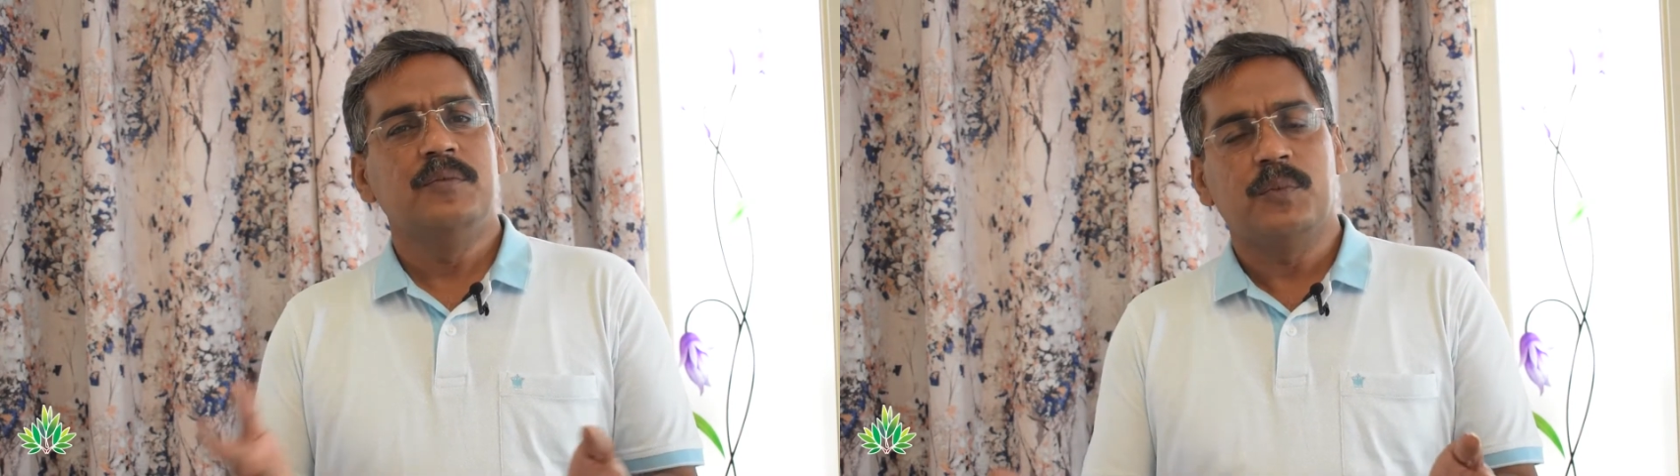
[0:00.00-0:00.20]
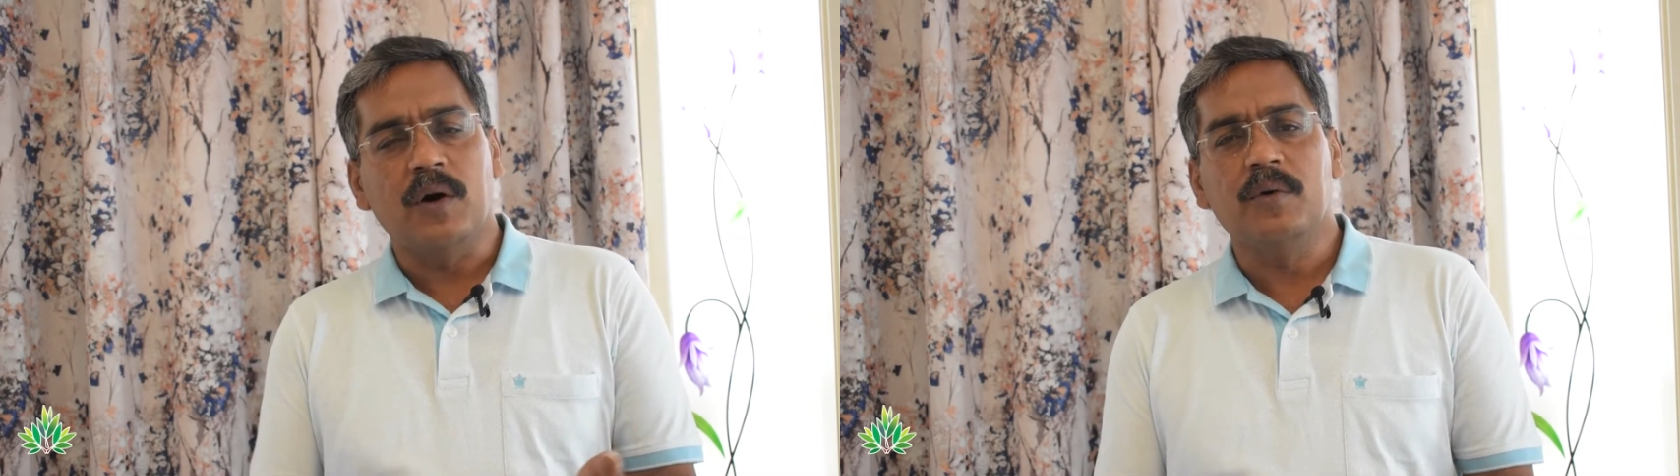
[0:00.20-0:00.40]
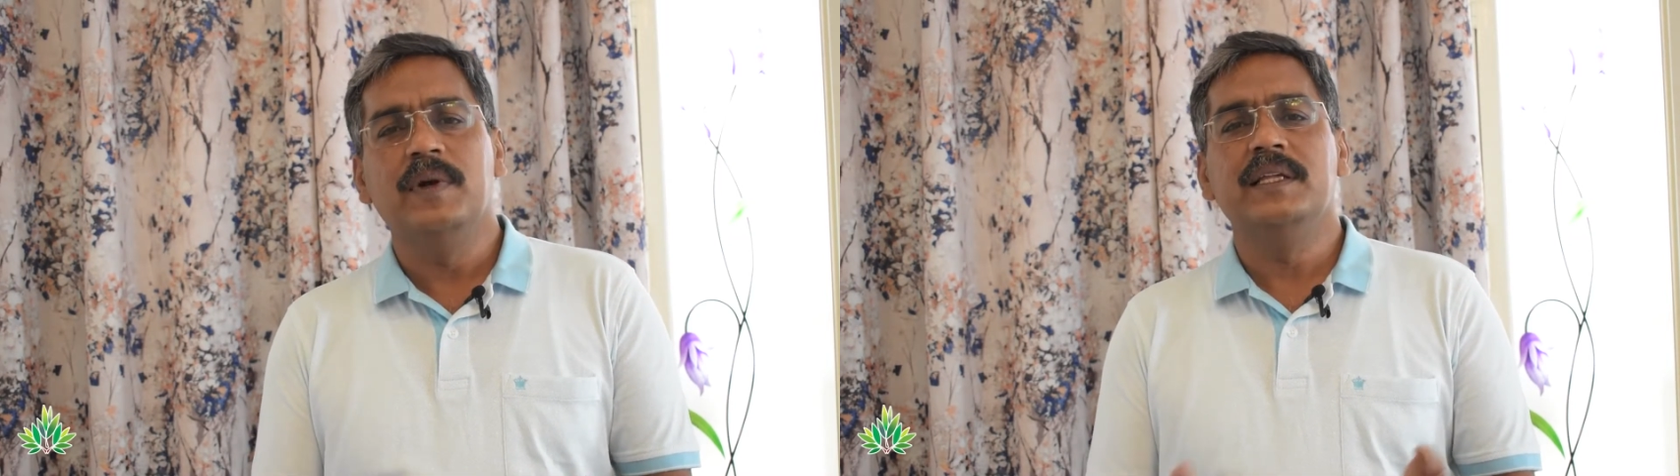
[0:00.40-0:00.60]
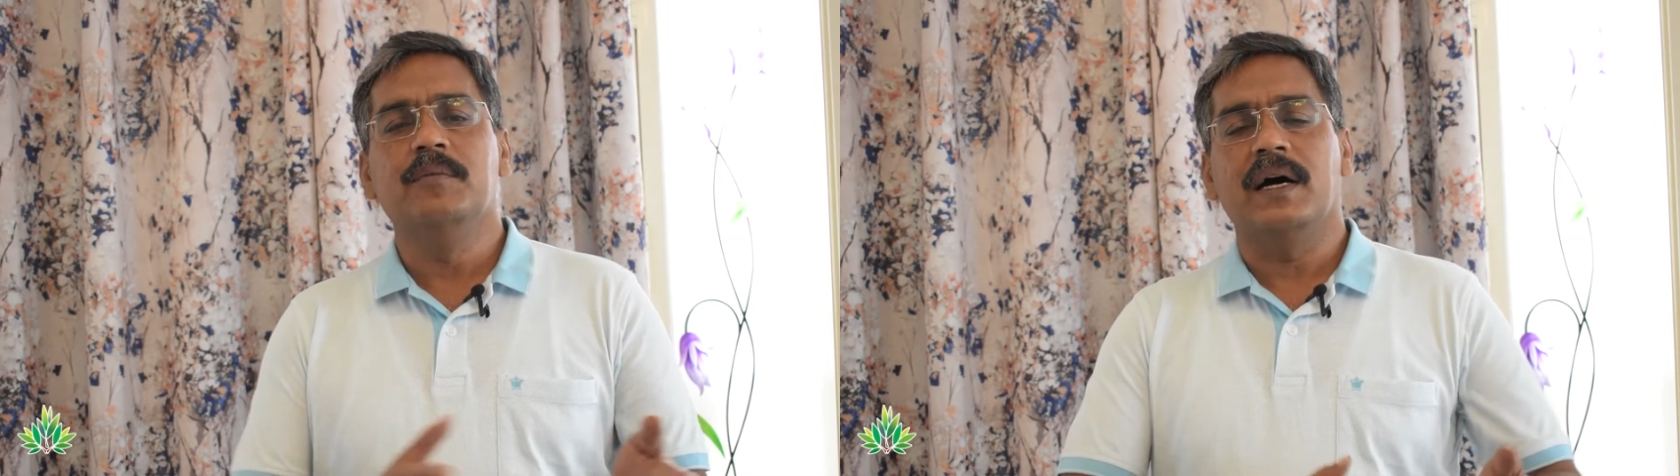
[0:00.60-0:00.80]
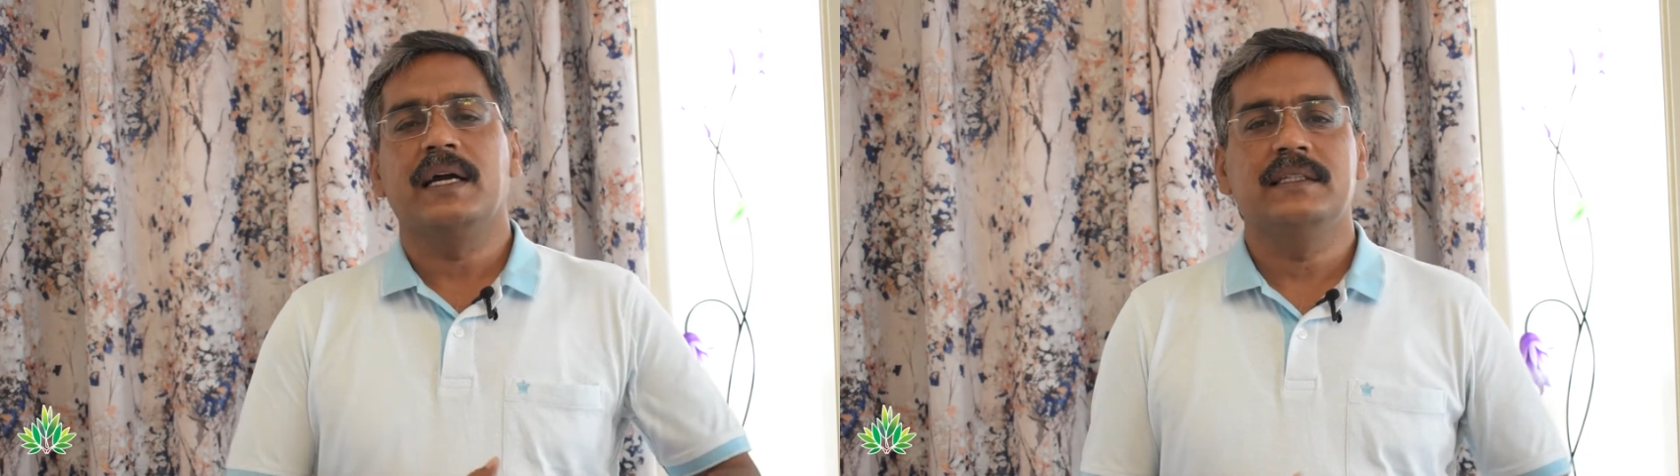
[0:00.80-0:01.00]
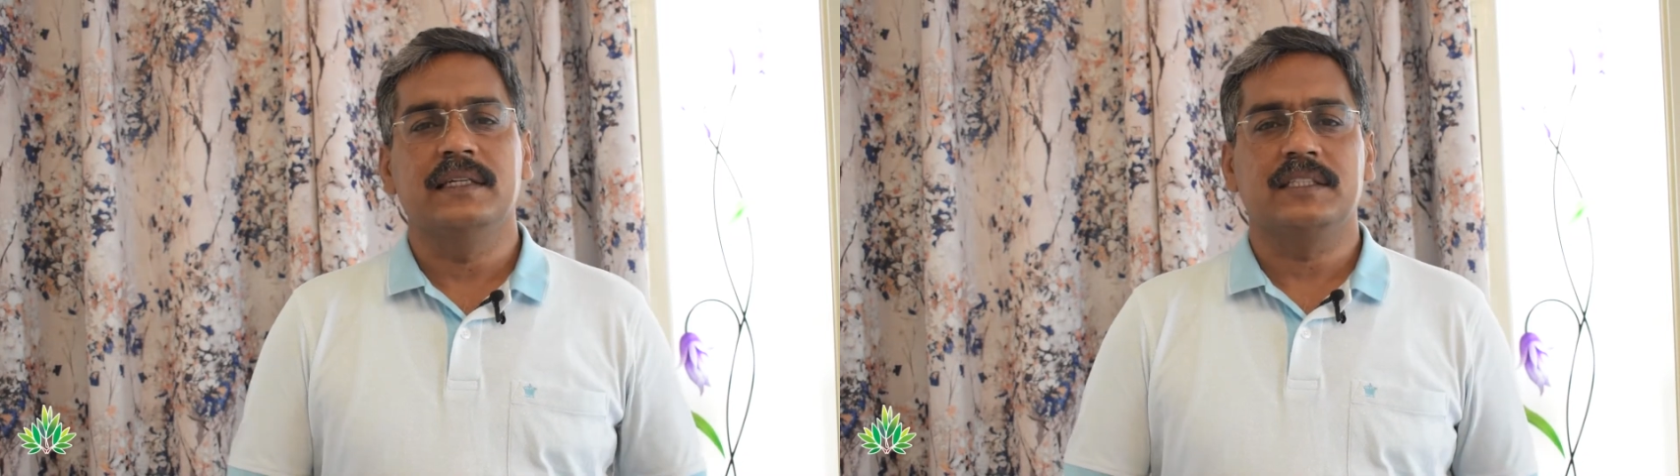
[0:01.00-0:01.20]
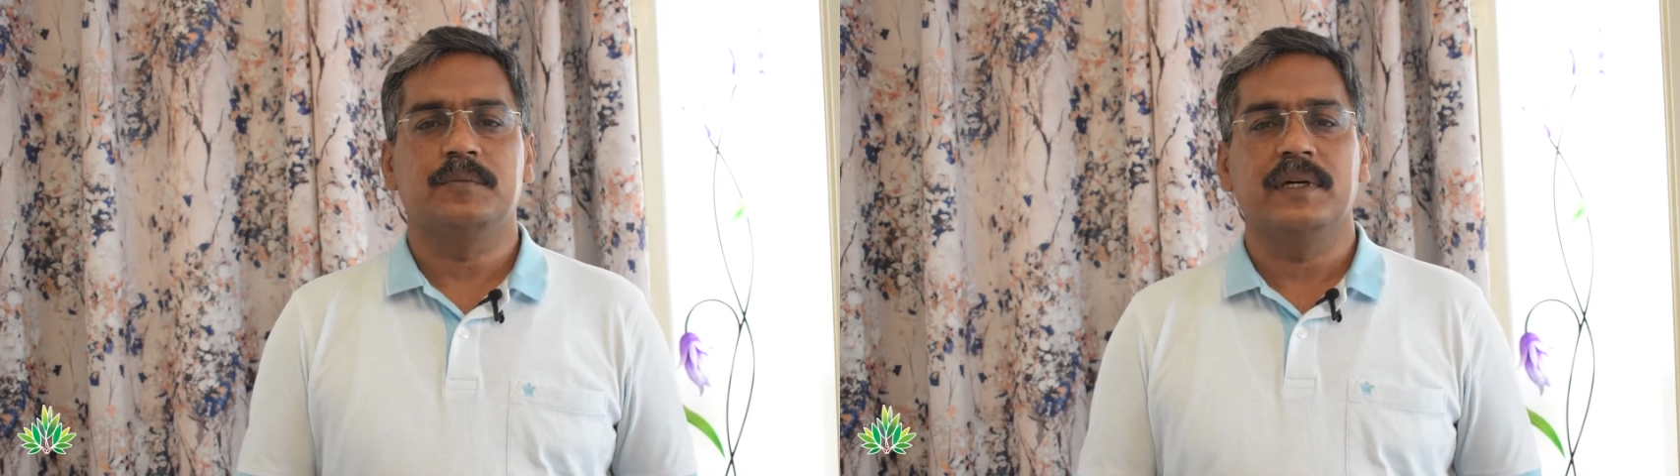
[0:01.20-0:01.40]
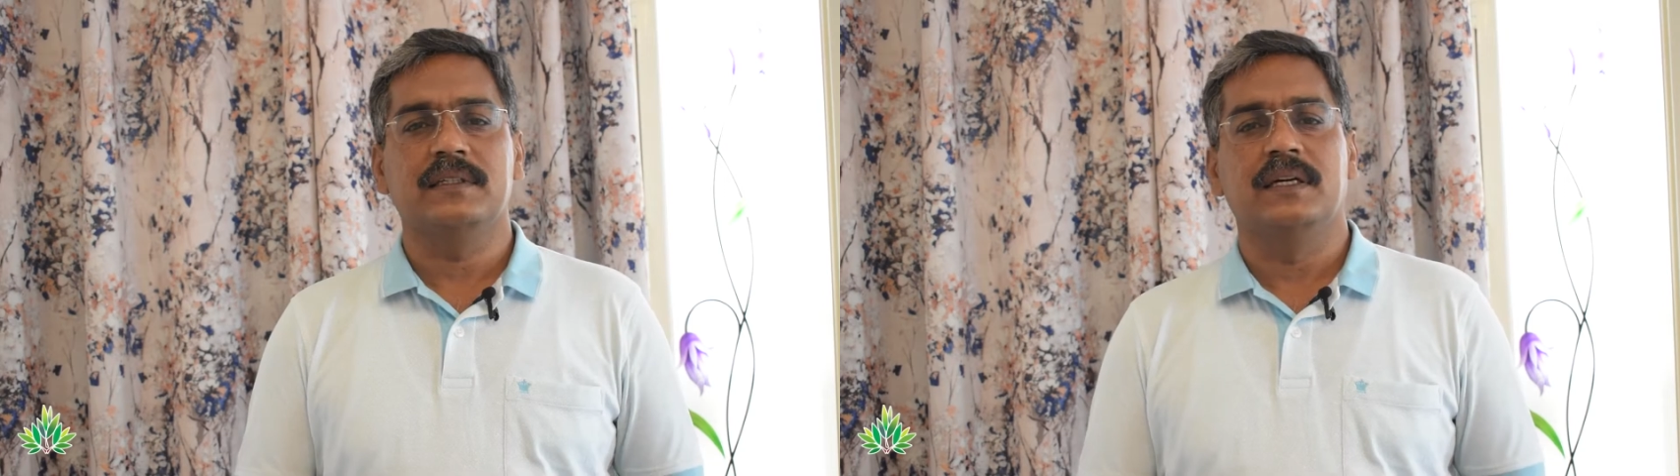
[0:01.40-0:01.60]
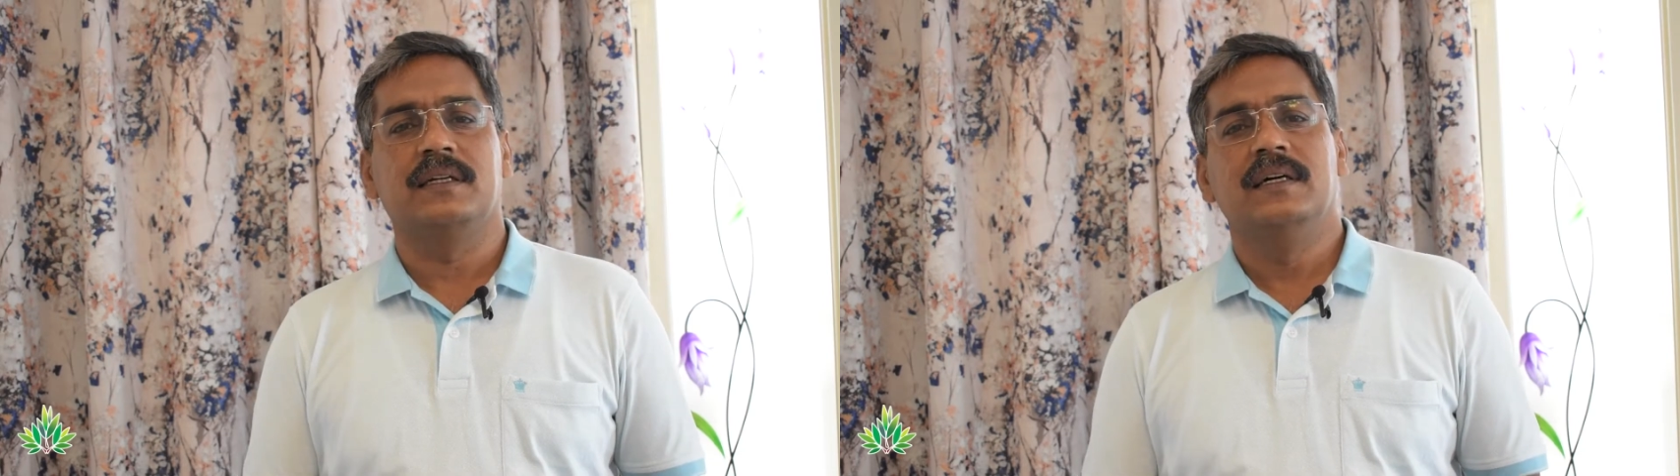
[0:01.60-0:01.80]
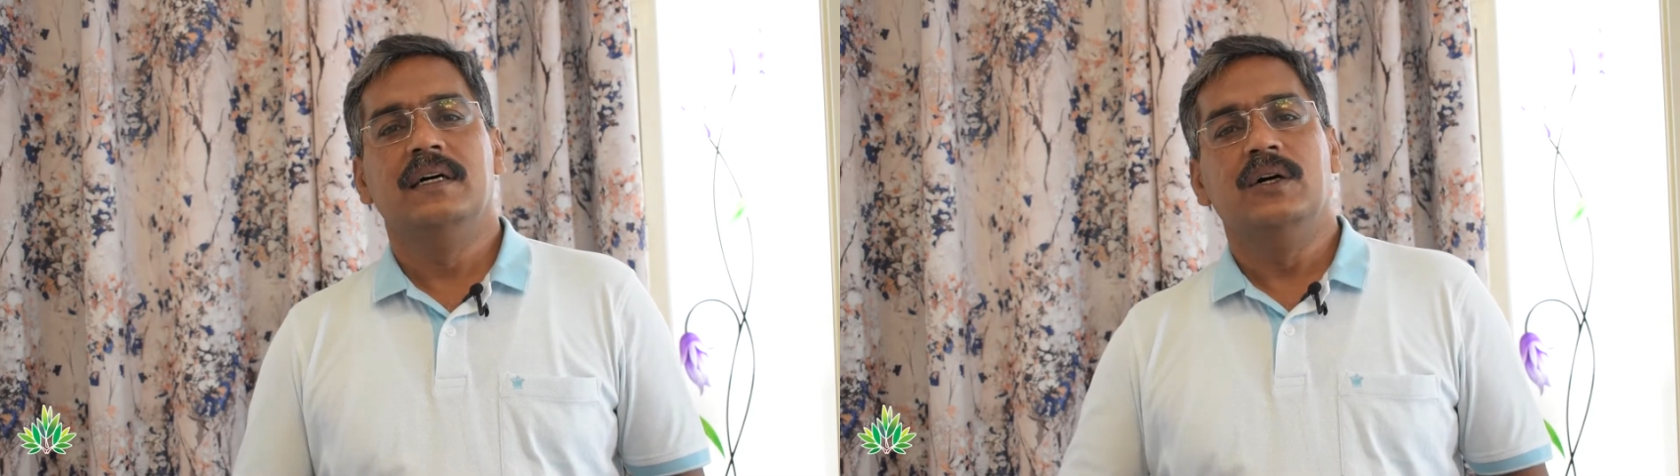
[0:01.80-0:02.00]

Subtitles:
probably the markets expect that